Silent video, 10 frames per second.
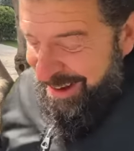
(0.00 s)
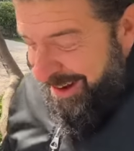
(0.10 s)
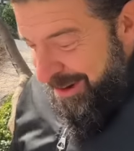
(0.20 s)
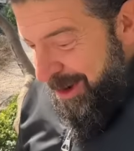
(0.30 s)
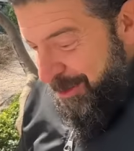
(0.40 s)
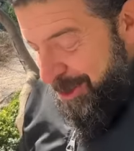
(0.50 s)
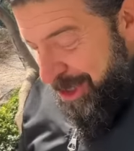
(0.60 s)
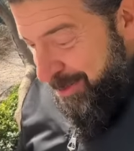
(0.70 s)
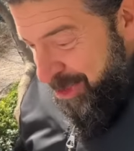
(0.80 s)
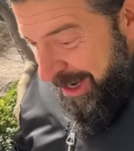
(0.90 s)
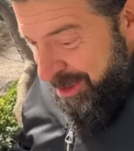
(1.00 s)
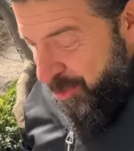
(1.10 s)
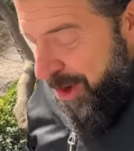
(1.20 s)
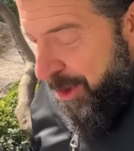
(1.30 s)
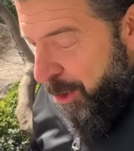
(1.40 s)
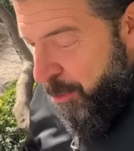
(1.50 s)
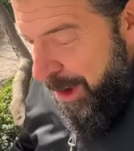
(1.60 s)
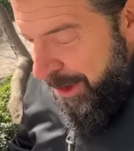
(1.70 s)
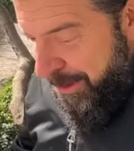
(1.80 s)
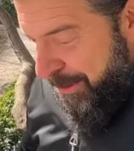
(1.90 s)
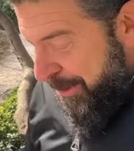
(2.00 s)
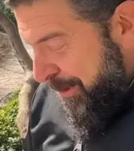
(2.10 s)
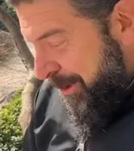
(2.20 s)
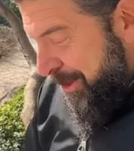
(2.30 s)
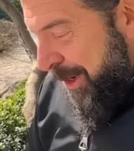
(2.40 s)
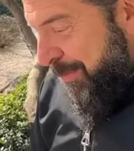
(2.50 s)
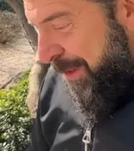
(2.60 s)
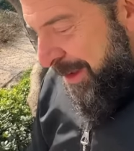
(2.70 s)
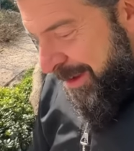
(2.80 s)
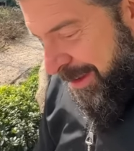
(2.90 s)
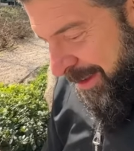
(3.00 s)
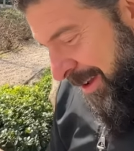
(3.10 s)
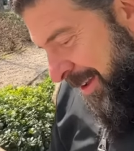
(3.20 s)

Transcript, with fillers: I don't know, regime change 101 or something.